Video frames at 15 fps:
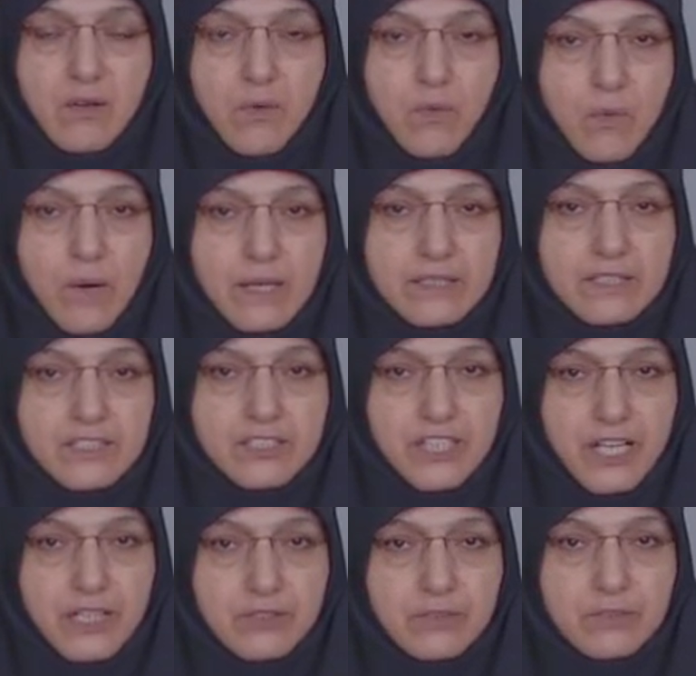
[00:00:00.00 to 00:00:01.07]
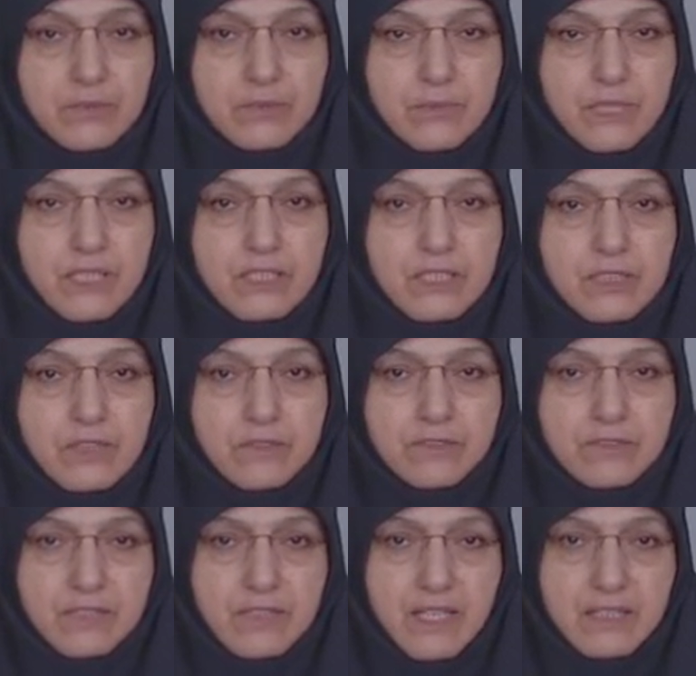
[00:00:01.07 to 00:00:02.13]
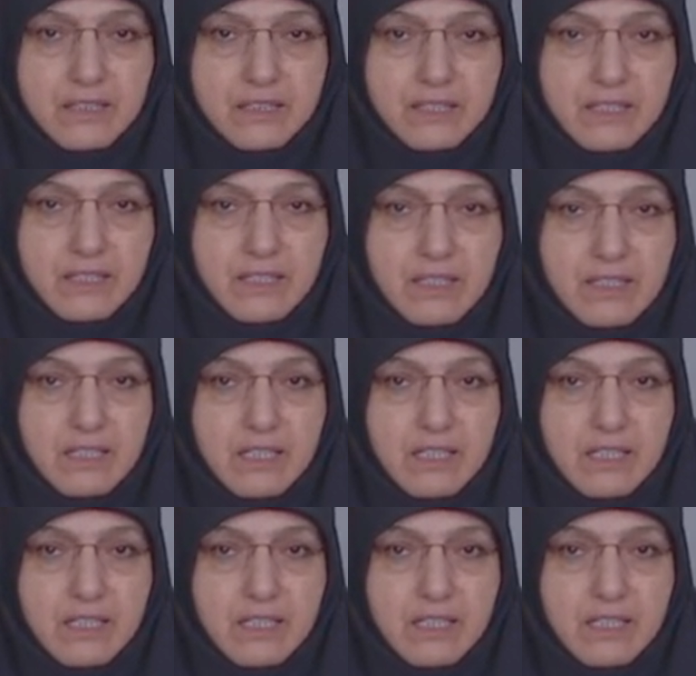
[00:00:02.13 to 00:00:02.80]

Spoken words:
why the genuine meaning of the deity